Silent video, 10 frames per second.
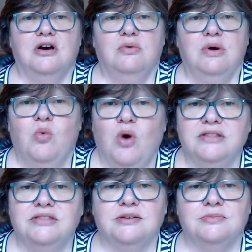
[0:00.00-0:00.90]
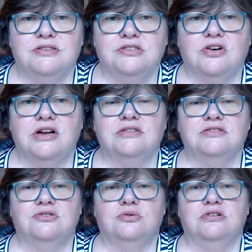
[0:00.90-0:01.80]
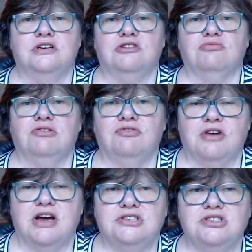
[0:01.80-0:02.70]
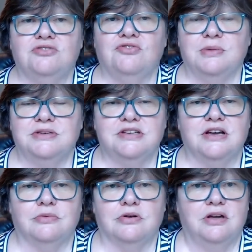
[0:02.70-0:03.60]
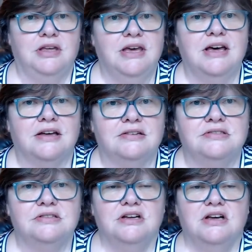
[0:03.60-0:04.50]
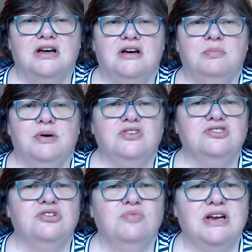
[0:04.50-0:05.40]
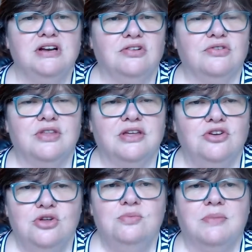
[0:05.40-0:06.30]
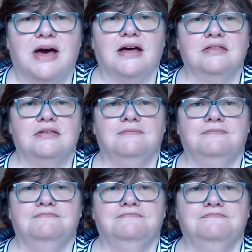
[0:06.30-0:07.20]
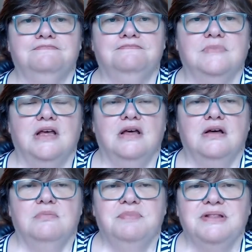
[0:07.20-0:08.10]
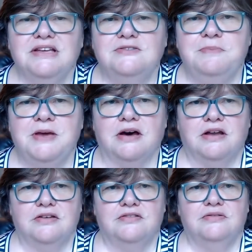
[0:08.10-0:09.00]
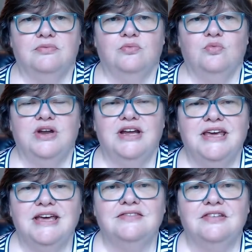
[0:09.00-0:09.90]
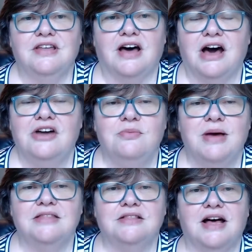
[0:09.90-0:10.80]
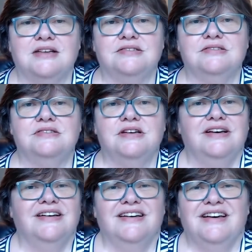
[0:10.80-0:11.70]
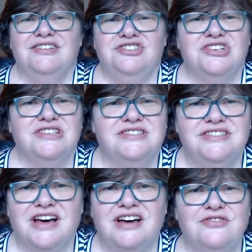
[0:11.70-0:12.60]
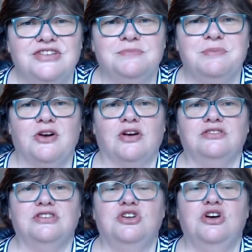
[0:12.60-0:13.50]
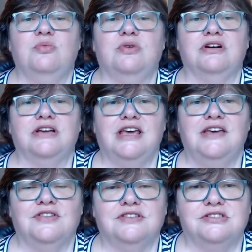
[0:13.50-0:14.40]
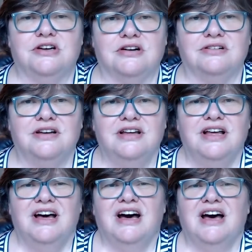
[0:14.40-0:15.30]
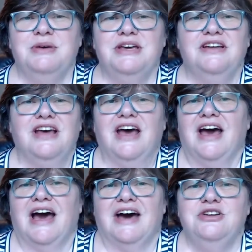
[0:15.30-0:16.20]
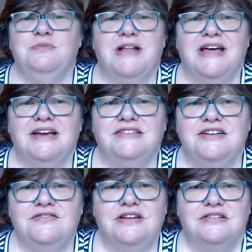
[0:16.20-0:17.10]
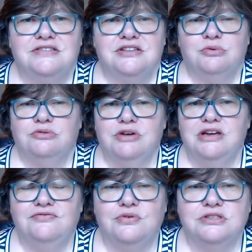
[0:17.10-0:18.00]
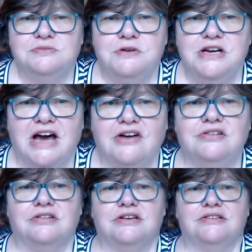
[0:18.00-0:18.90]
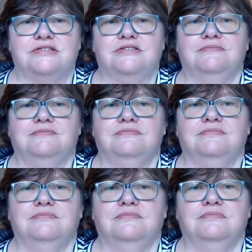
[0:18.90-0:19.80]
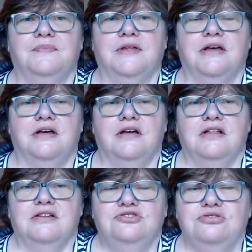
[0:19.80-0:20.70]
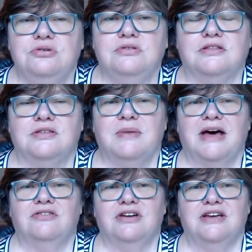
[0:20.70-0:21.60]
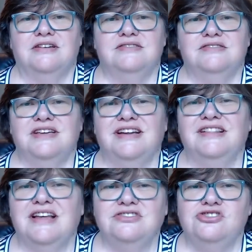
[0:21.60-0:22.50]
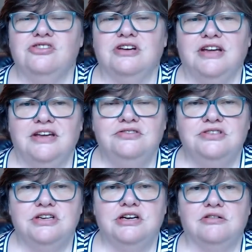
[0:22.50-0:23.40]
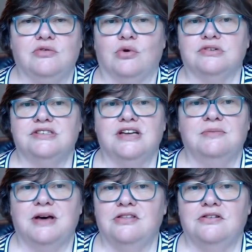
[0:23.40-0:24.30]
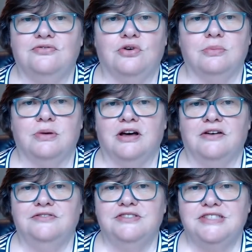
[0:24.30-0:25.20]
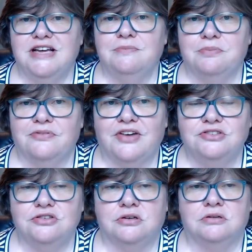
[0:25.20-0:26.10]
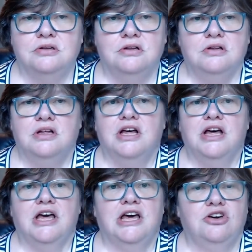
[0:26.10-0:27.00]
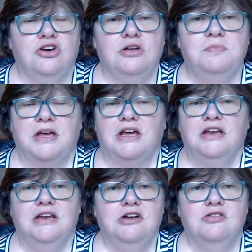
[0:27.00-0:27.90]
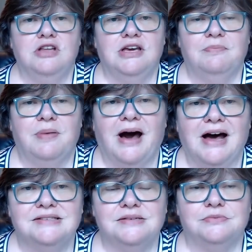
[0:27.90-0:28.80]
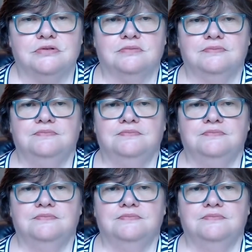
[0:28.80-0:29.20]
We want them to start out the school year refreshed from the summer, yes, but also ready to learn the new math. But let's be honest, when it gets to the higher math classes, it's just tough as a parent to know where to even start. I mean, how do you plan activities that will reinforce pre-calculus? The truth of the matter is that unless you're an engineer or some other form of STEM professional, it could be nearly impossible.